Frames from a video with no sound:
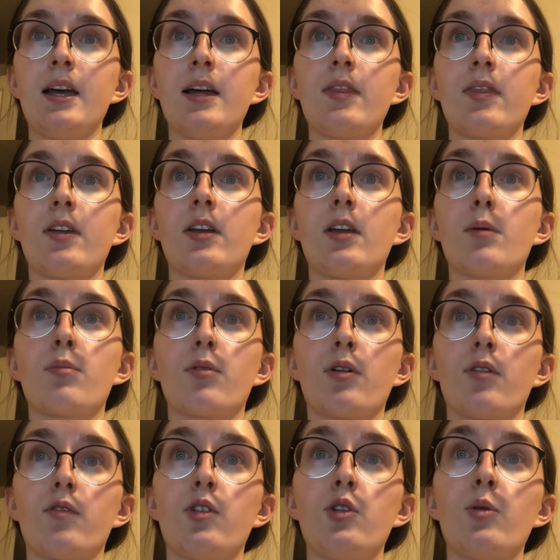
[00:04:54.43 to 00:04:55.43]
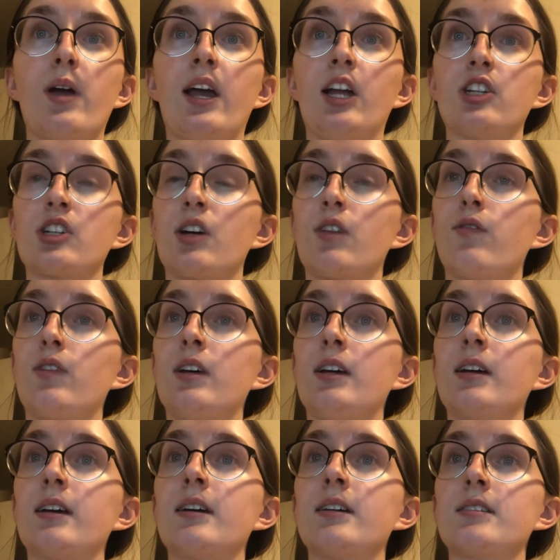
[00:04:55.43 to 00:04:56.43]
The number of new
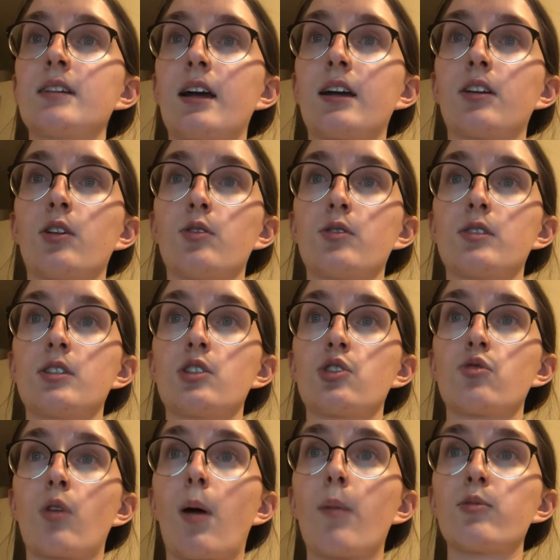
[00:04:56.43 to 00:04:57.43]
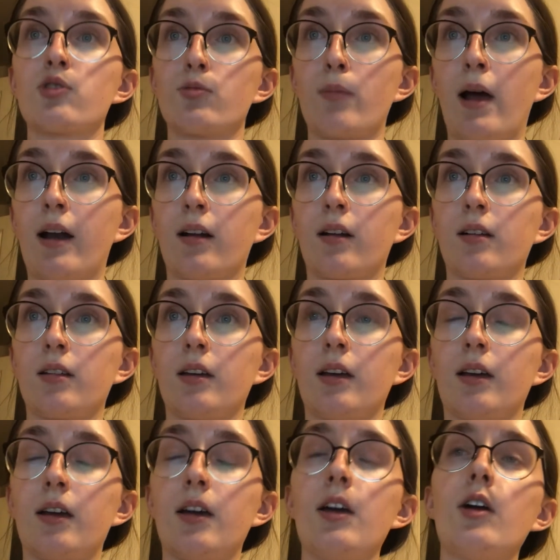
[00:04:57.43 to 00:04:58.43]
HIV diagnoses dropped dramatically,
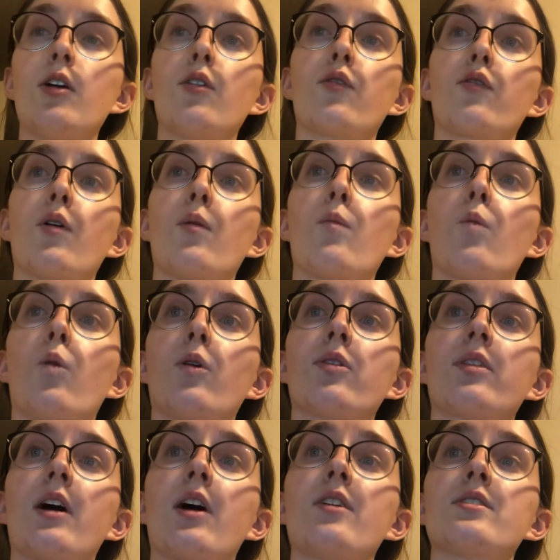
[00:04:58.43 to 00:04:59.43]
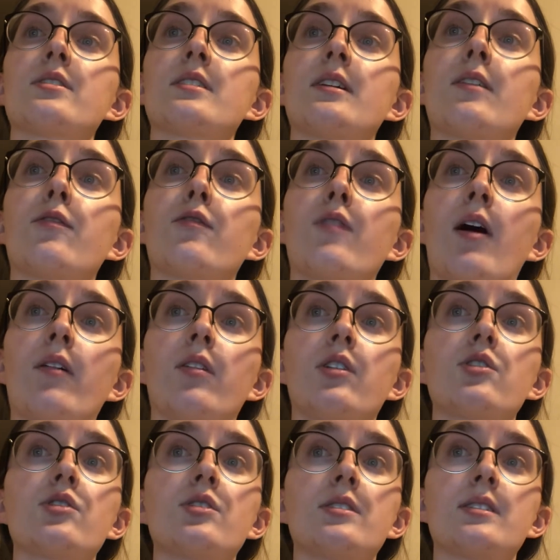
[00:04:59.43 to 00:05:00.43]
from
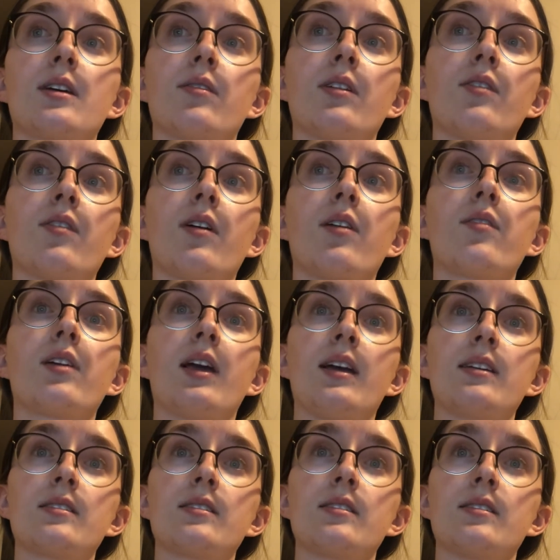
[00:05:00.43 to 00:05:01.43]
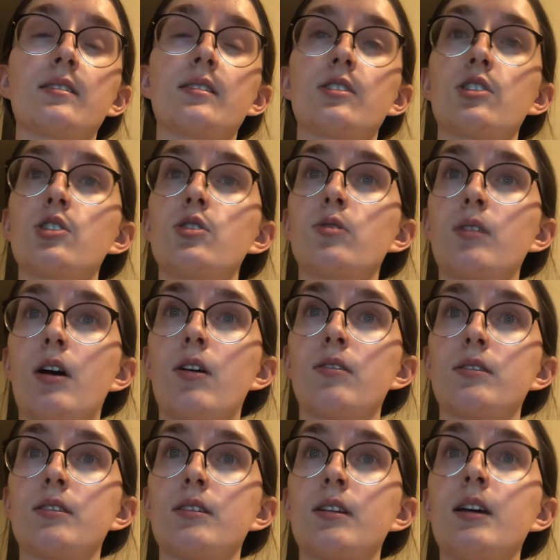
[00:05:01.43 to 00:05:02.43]
1,575 cases in
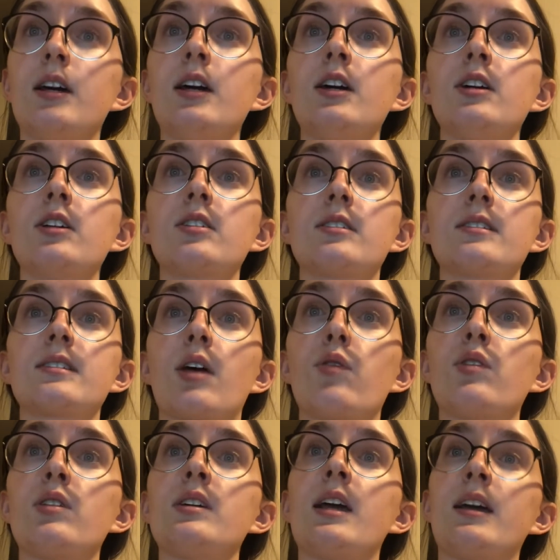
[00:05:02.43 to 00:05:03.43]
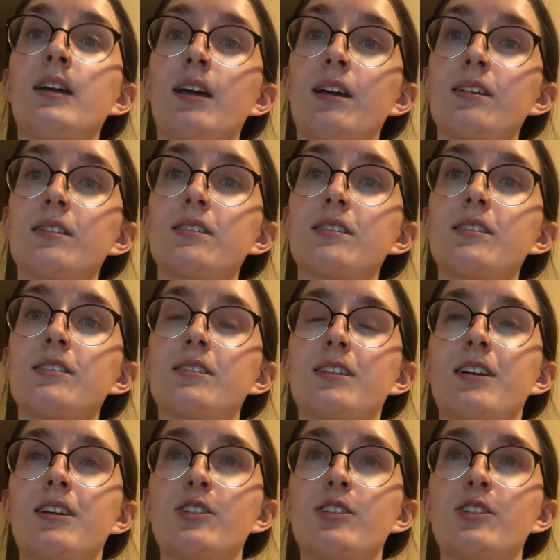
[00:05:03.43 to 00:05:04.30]
2000 to 78 cases in